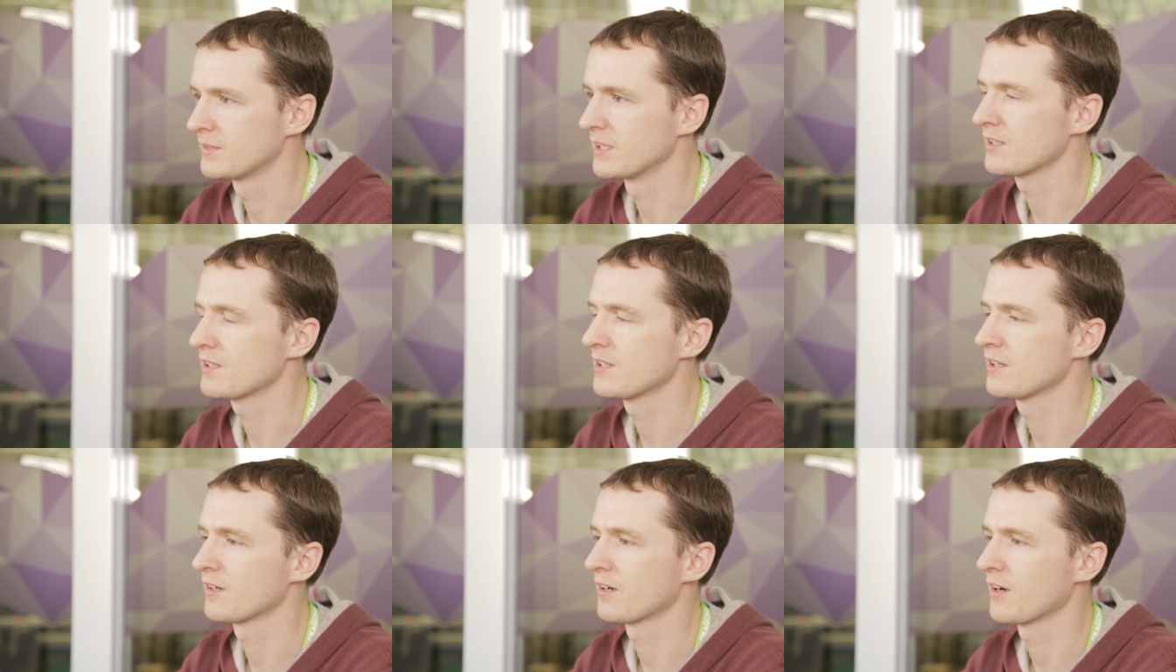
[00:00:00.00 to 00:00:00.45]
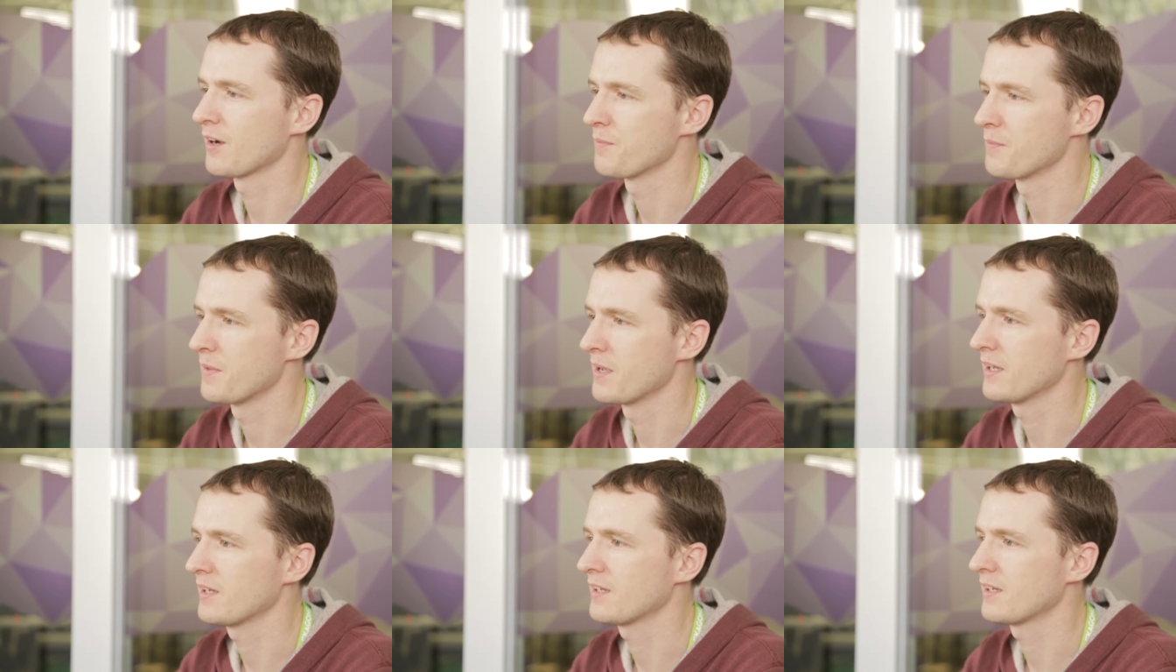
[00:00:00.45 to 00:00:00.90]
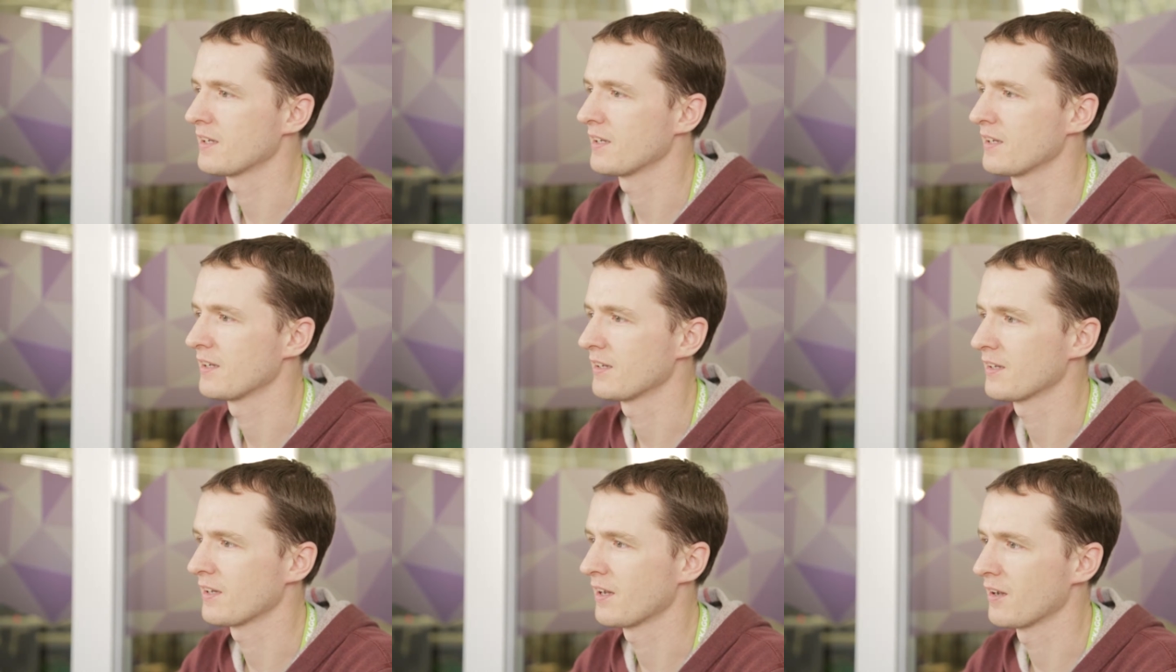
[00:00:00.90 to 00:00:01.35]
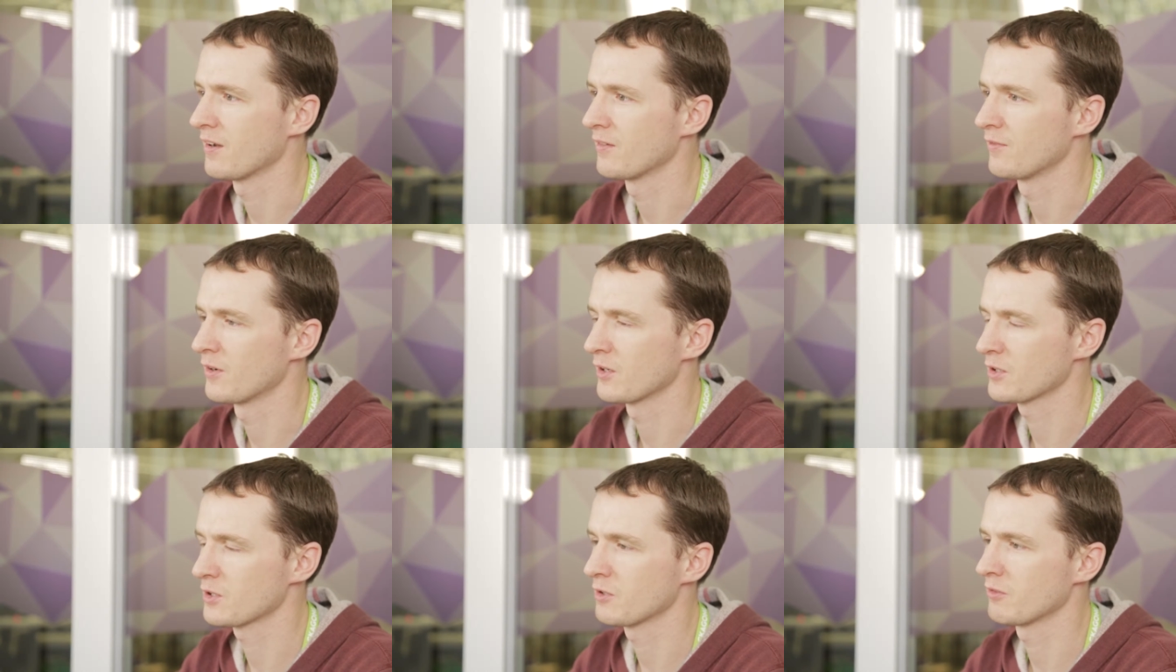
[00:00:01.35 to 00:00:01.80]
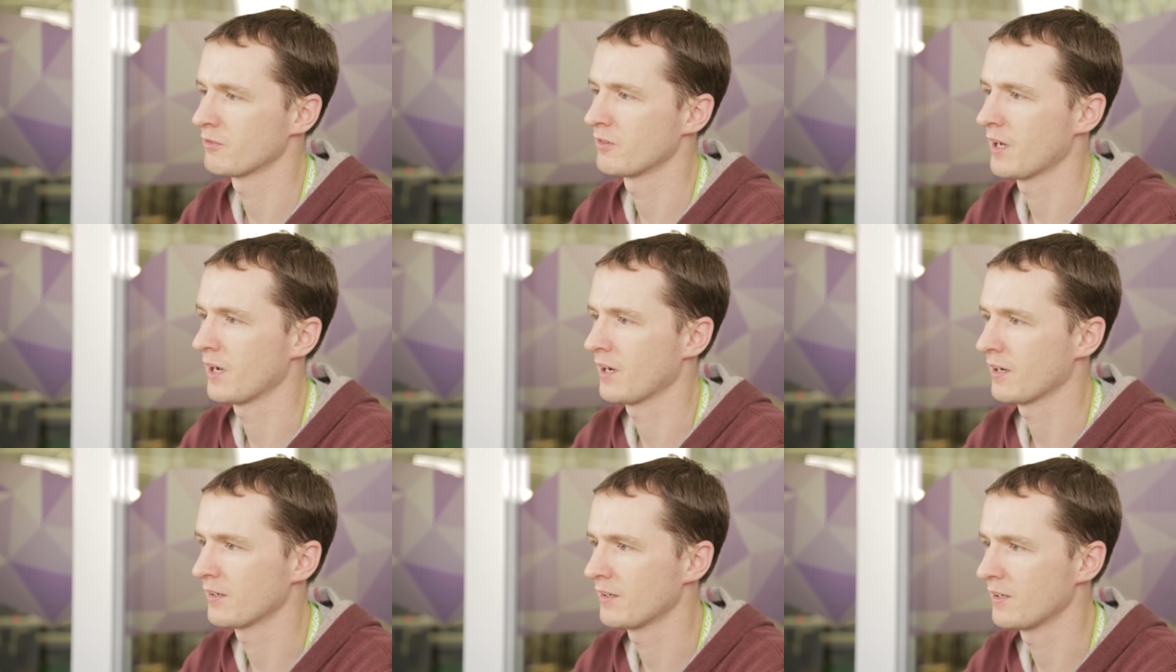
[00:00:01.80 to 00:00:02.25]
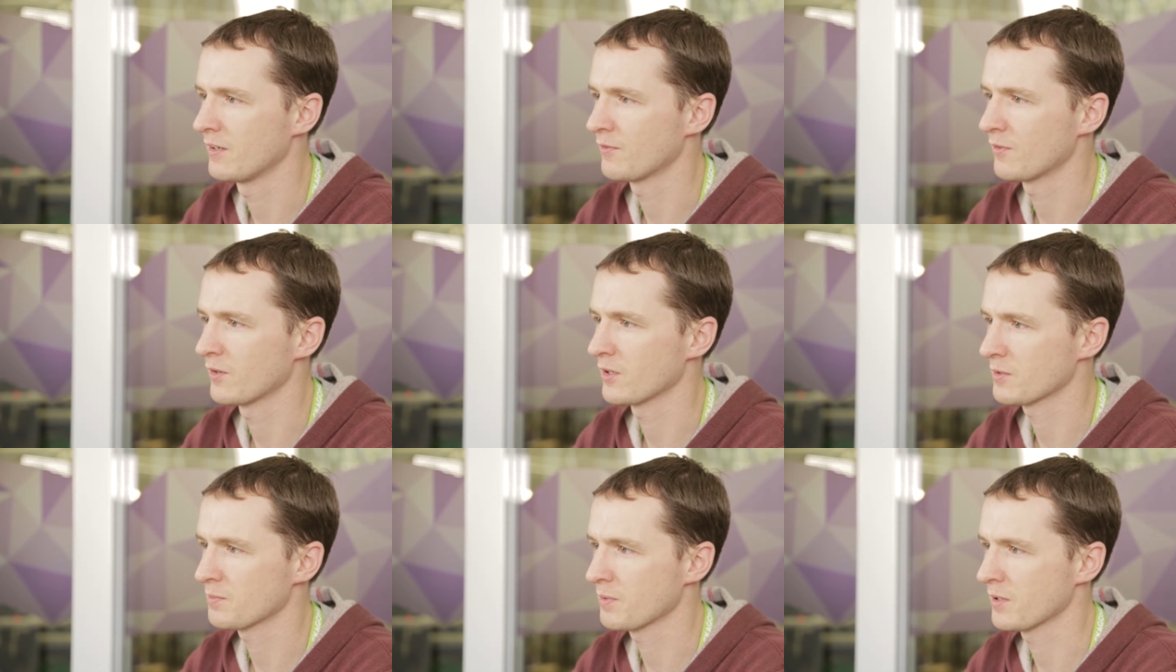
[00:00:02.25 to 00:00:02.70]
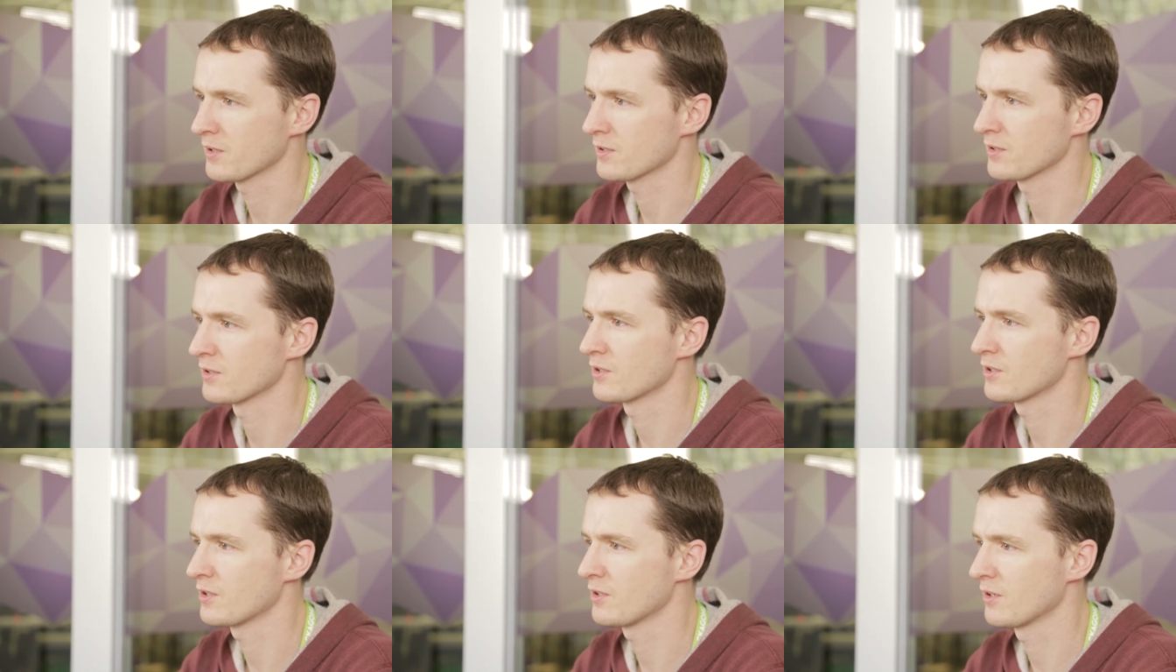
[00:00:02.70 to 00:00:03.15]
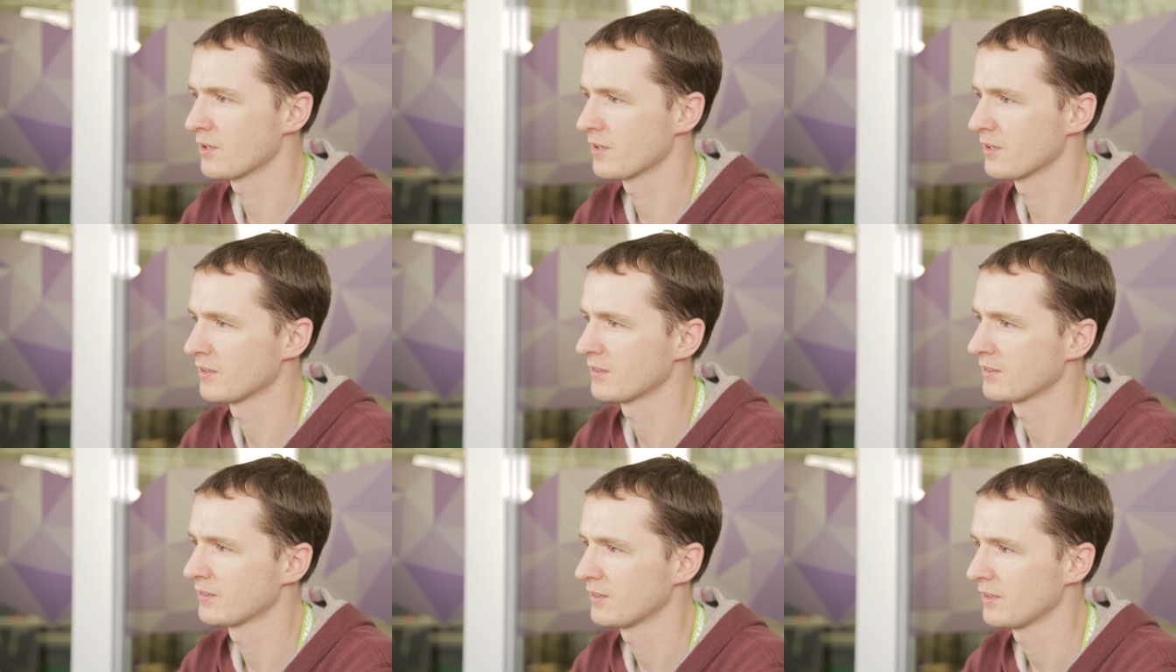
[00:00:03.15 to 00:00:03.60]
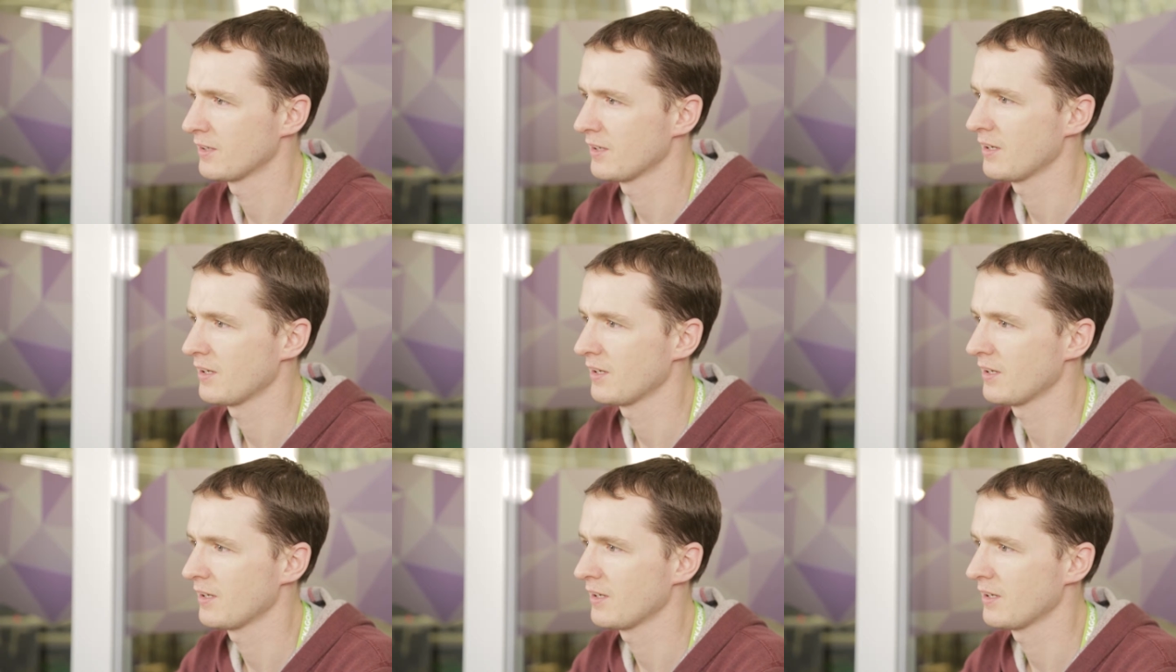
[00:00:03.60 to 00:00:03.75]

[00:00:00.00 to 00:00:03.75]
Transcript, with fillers: This year I'm making a virtual reality first-person shooter.